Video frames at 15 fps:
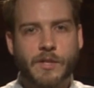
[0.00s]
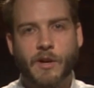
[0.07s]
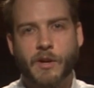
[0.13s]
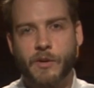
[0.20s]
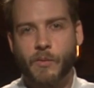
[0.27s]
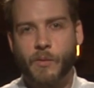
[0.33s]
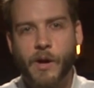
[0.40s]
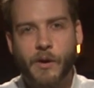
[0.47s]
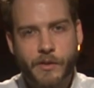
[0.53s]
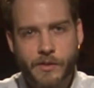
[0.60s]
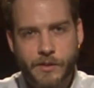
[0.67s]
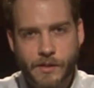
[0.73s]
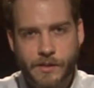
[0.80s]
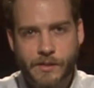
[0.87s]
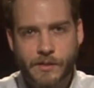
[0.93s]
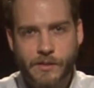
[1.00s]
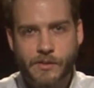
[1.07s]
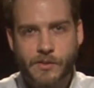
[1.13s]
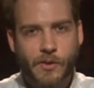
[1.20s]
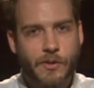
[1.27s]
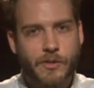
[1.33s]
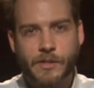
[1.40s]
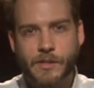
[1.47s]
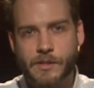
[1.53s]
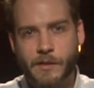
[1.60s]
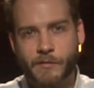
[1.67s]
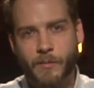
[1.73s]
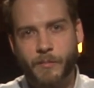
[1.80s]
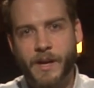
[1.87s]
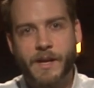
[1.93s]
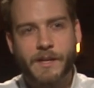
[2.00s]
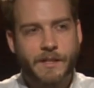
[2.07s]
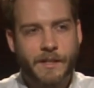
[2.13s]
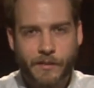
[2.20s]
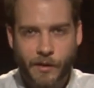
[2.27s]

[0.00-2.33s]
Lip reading: our urologists and surgeons of abandoning